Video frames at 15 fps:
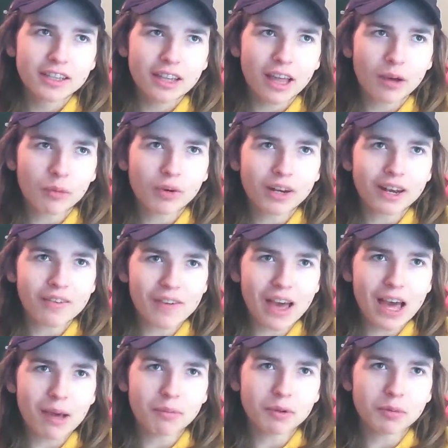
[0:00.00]
that wouldn't have
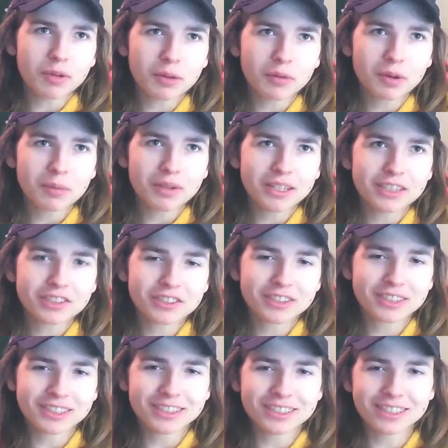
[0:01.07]
happened, but it would have been
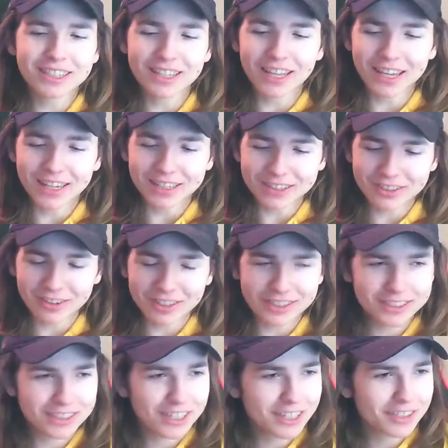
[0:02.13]
interesting to see like a
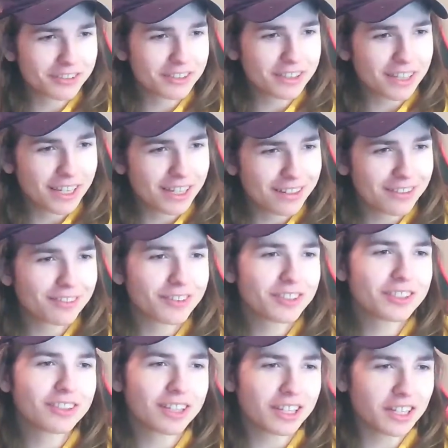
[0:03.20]
Darkseid Green
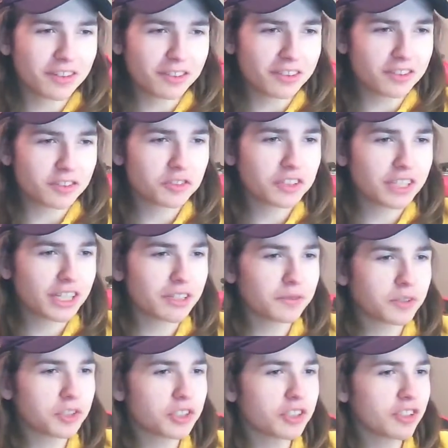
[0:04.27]
Lantern, like a Green Lantern
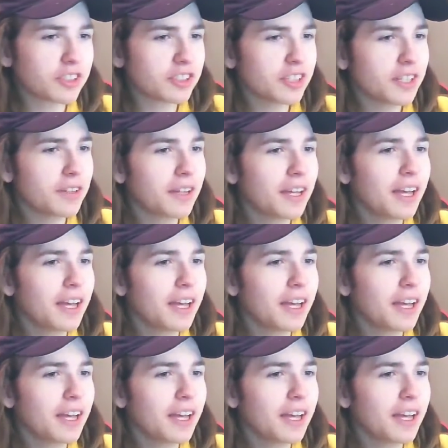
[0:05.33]
version of Darkseid.